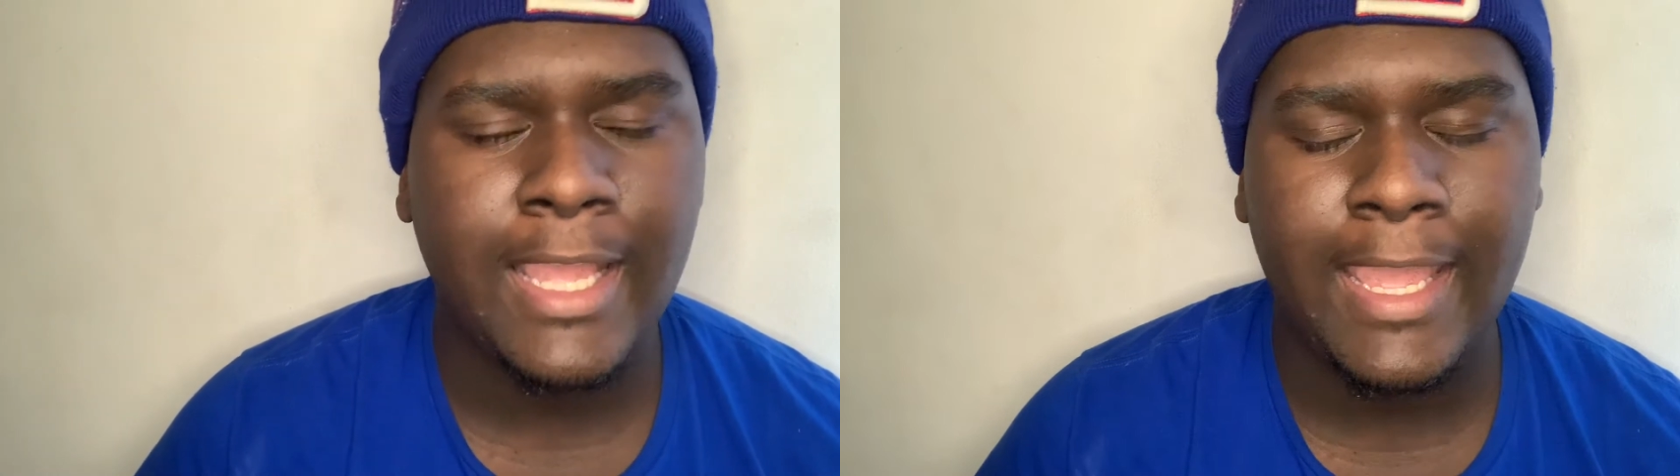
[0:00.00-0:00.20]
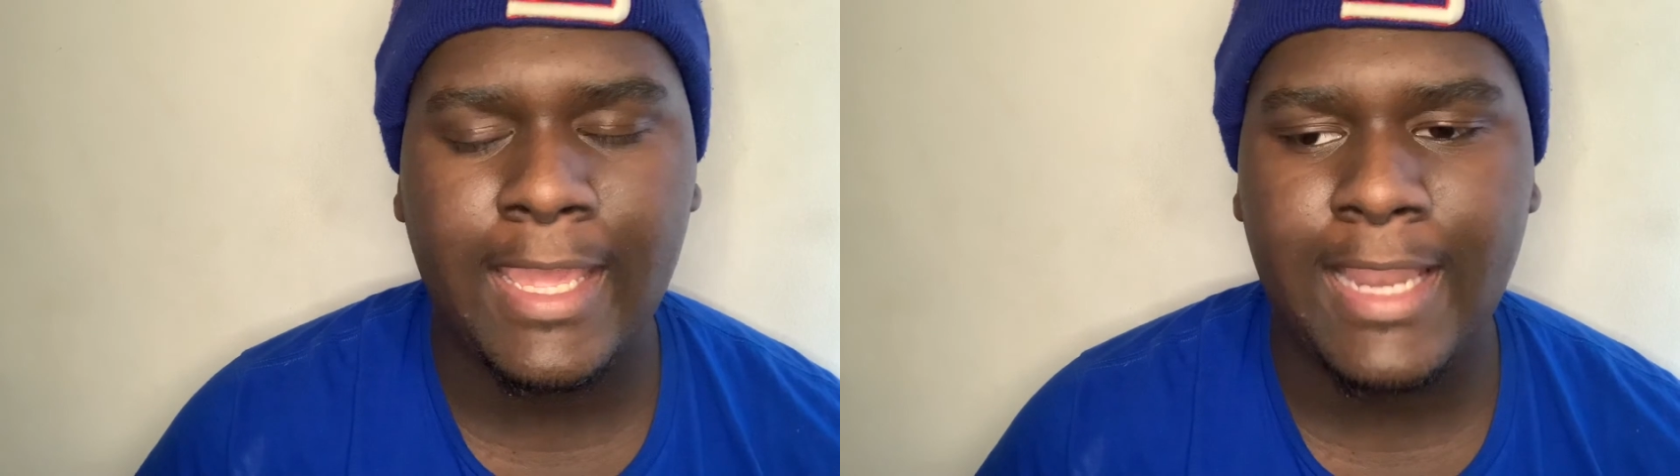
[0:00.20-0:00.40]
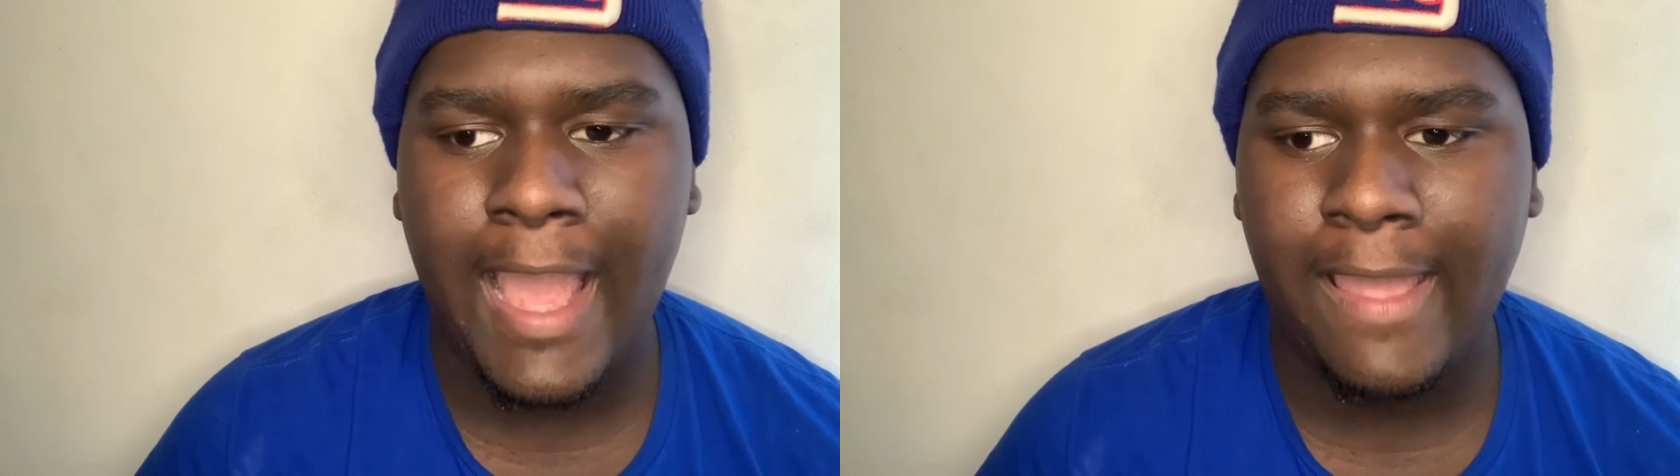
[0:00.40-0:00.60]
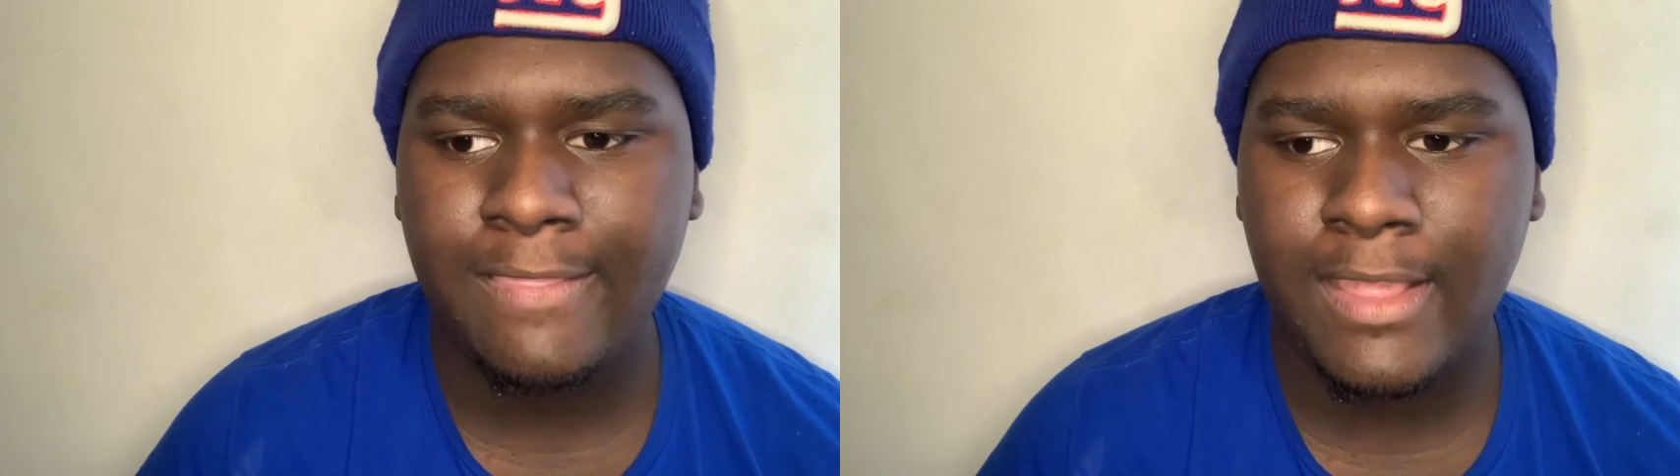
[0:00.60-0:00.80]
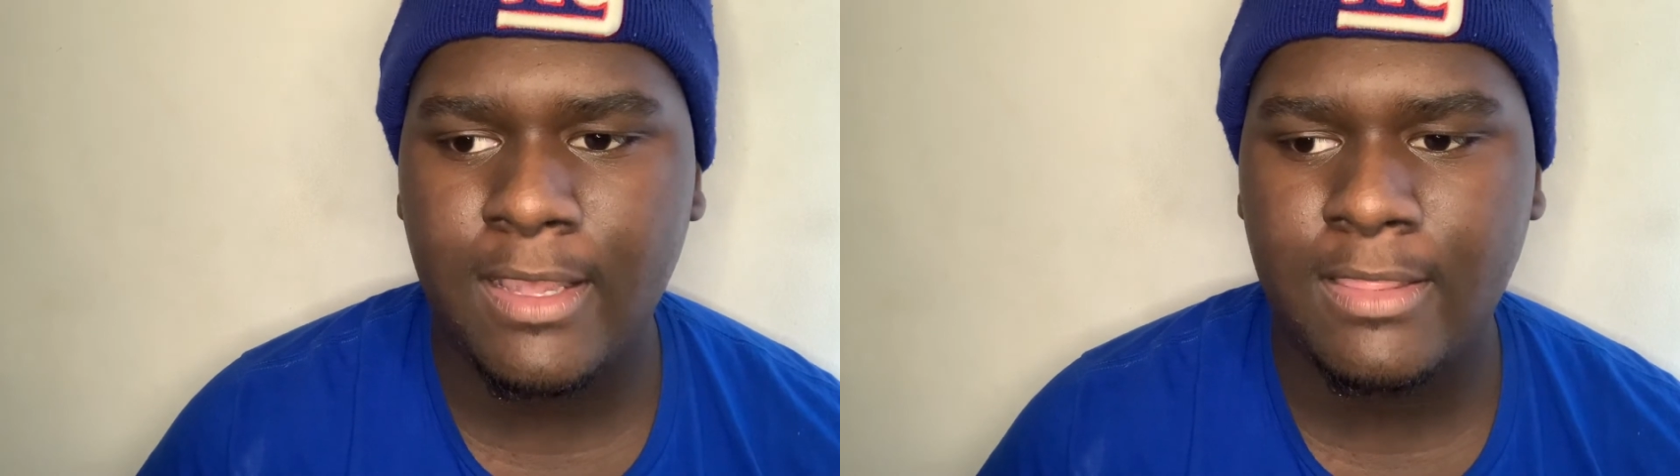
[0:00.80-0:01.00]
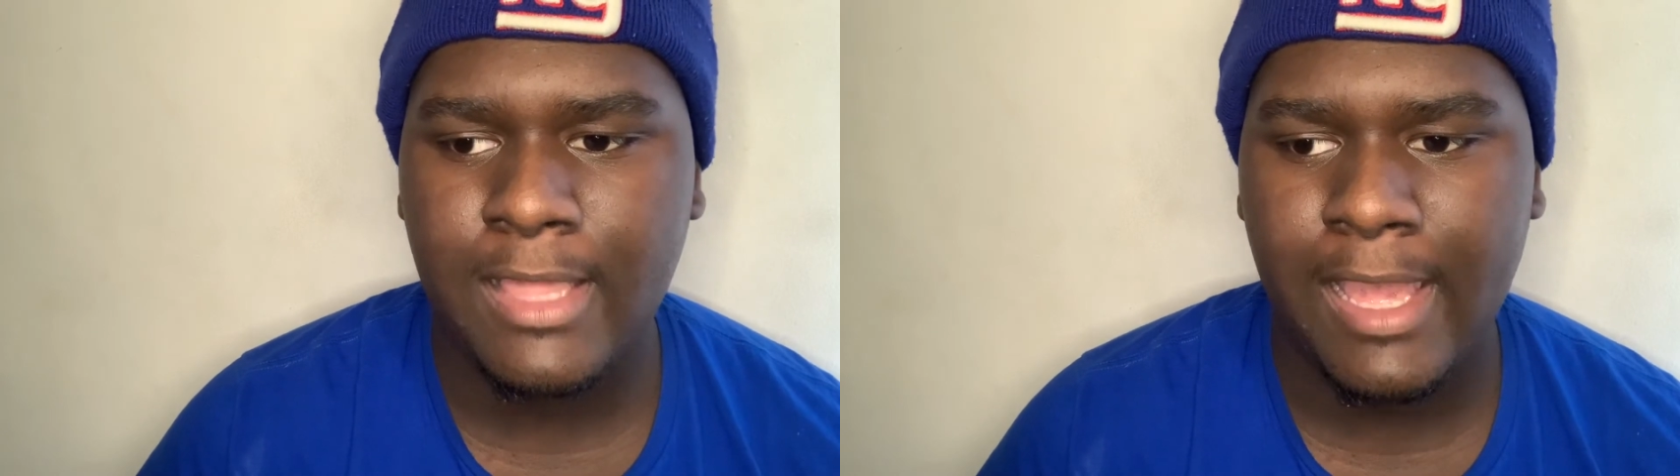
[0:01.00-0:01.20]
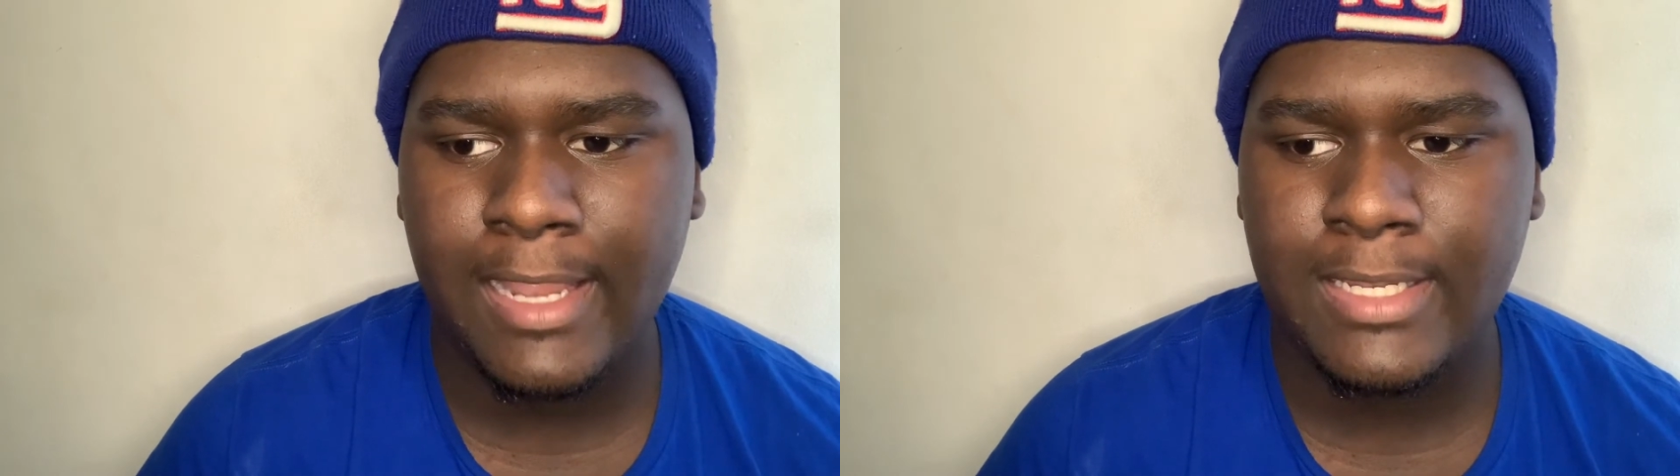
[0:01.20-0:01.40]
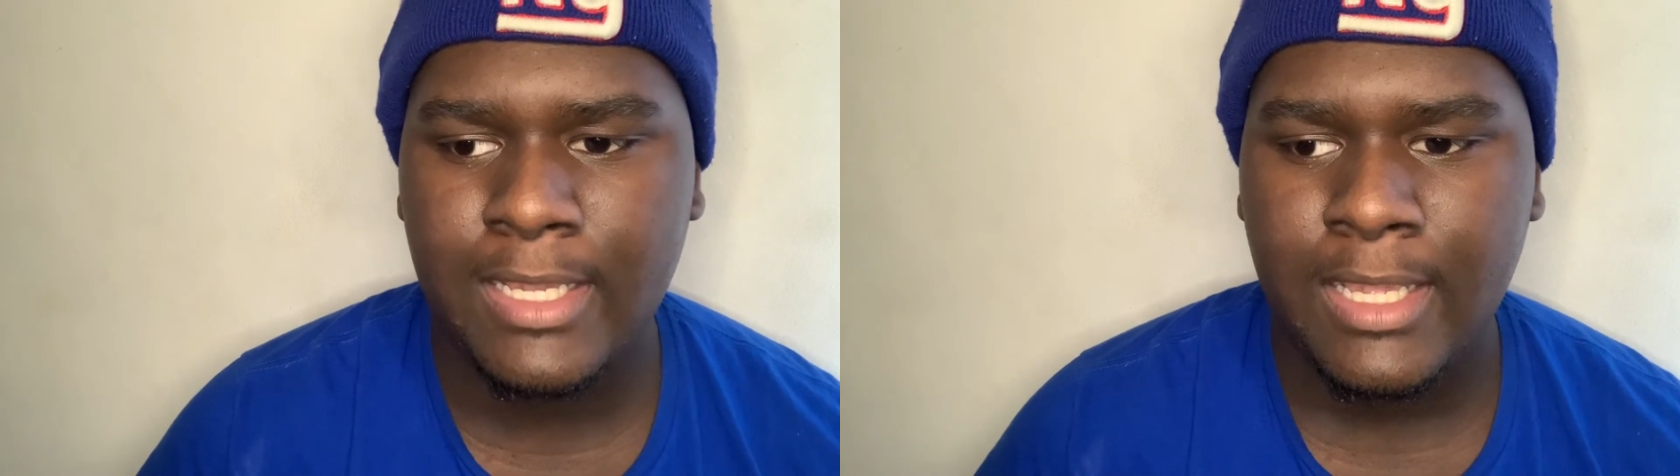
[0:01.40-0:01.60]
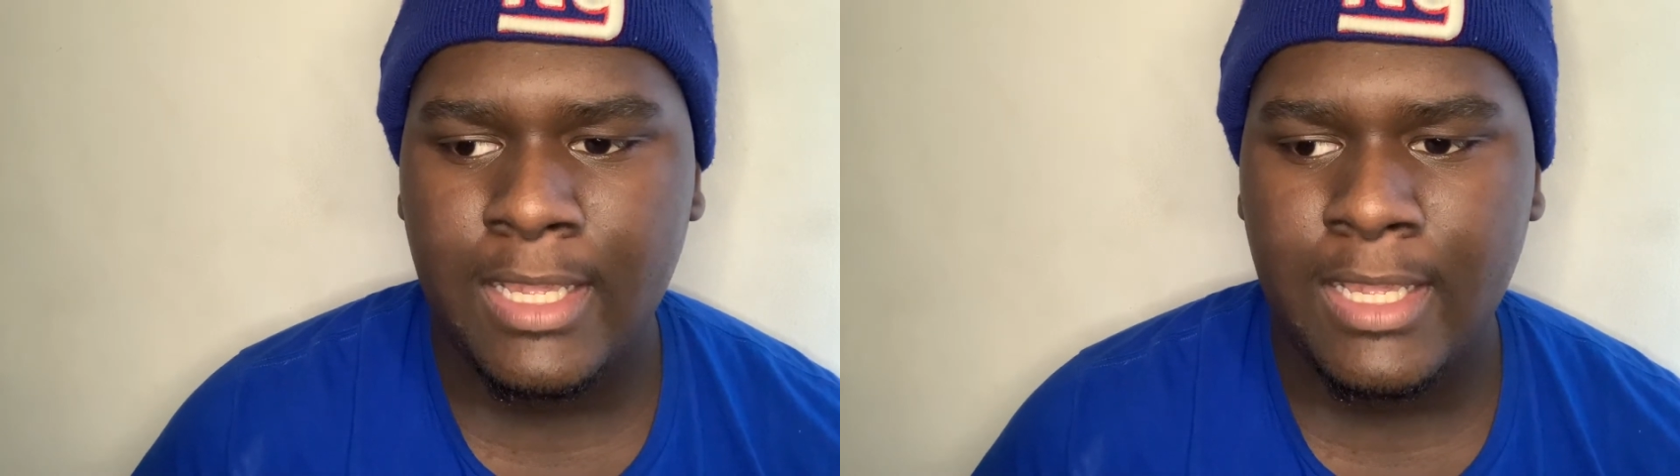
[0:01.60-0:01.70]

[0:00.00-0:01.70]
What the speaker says: And I think that